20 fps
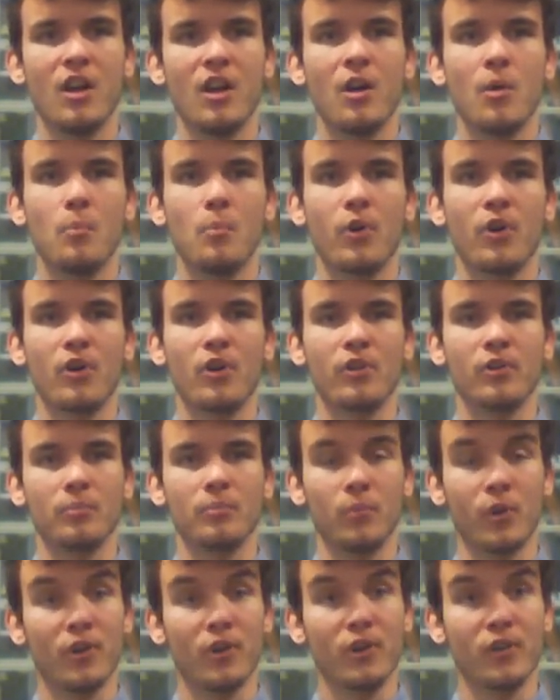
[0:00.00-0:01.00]

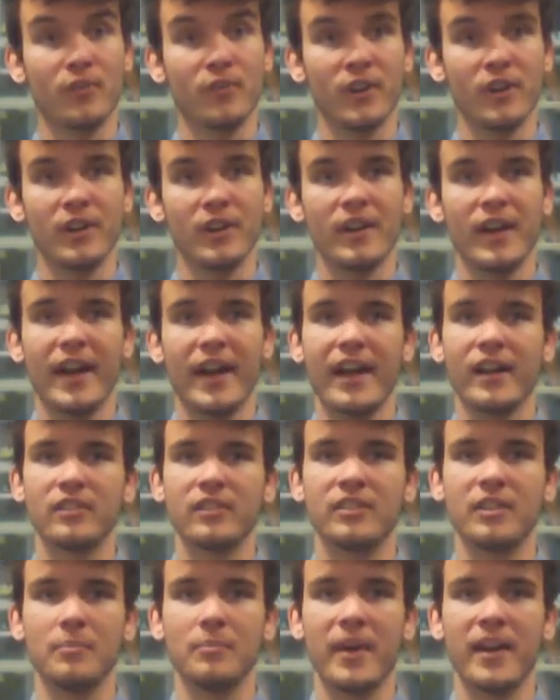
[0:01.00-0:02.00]
Moreover,
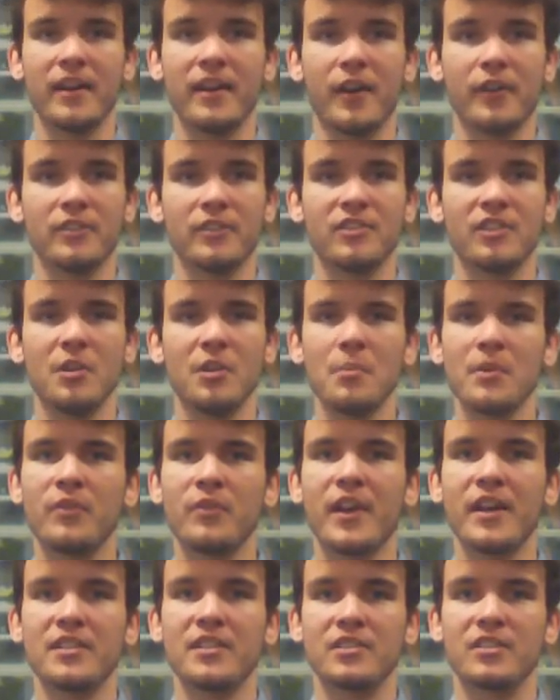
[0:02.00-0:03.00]
Elton Mayo's human
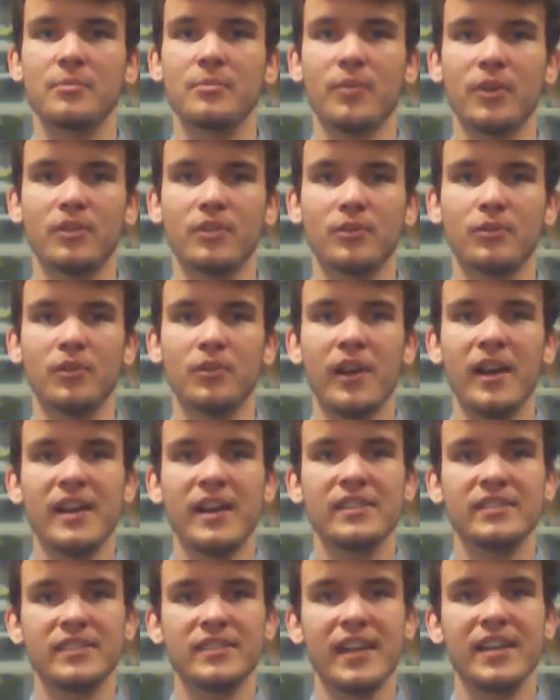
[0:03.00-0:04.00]
relationship model
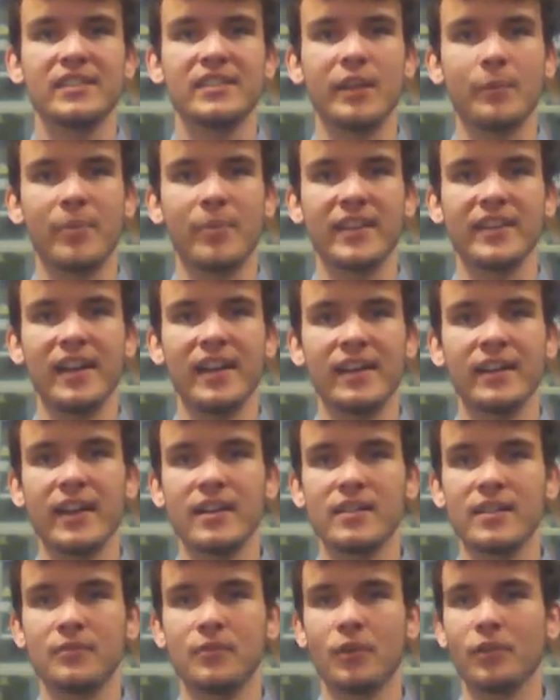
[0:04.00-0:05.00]
states that by
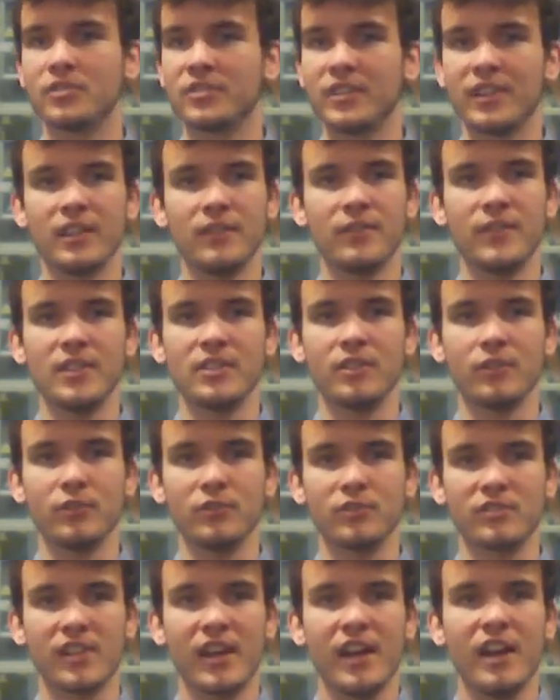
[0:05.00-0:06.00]
delegating roles to
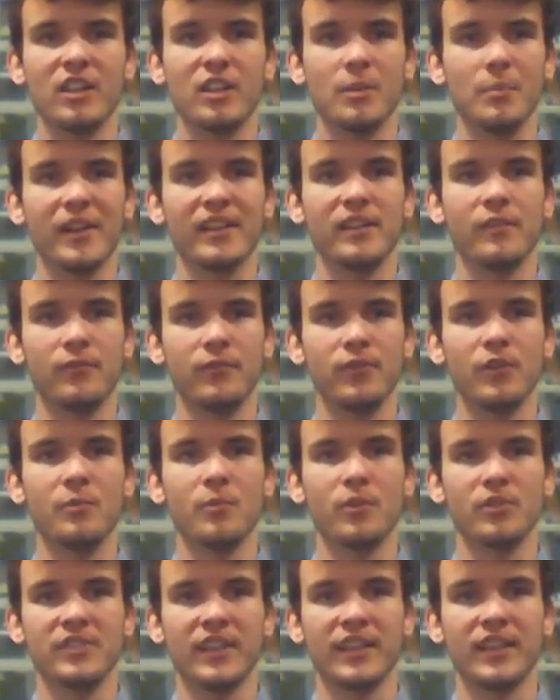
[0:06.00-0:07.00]
individuals to make them feel more
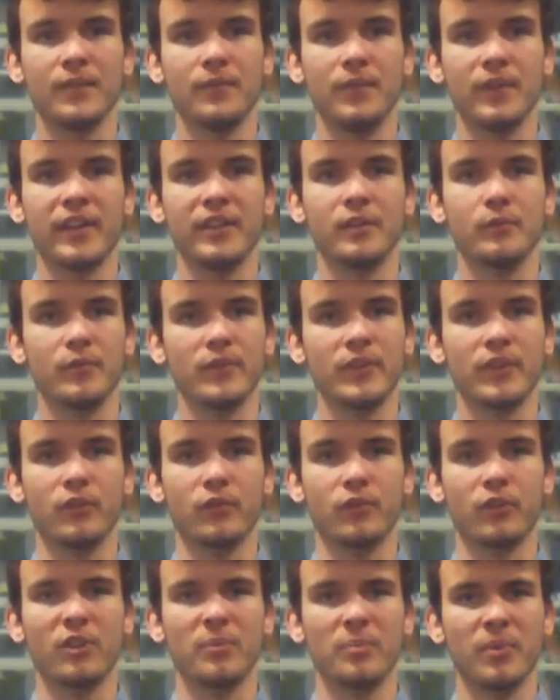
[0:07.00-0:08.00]
significant within the
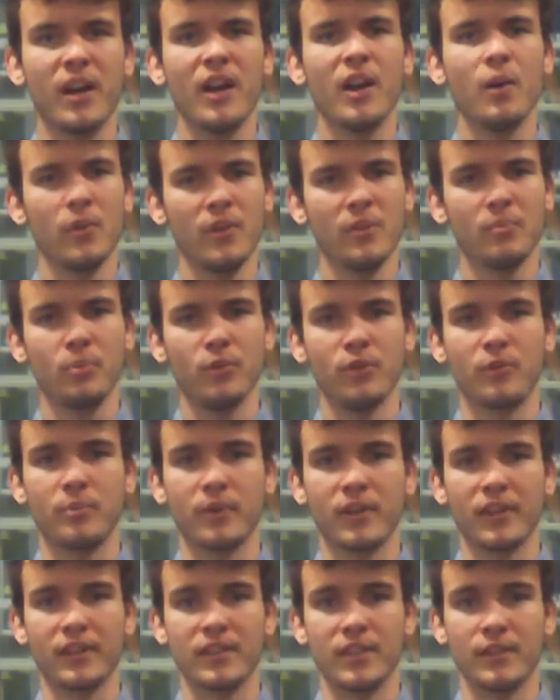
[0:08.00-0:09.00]
group will improve
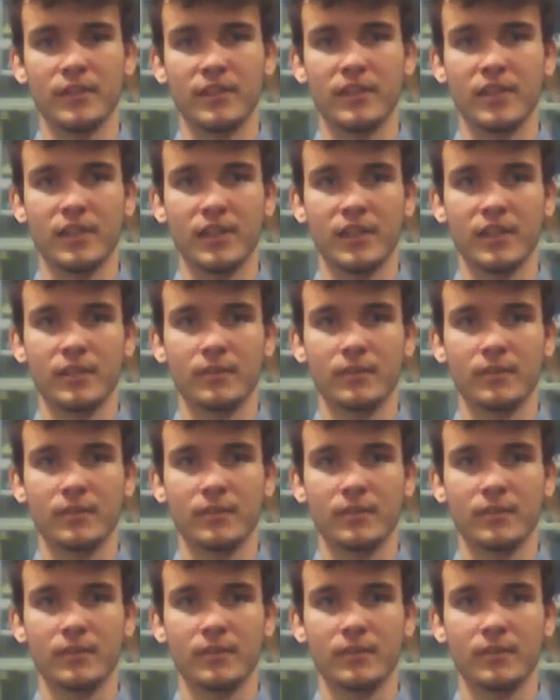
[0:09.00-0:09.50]
productivity.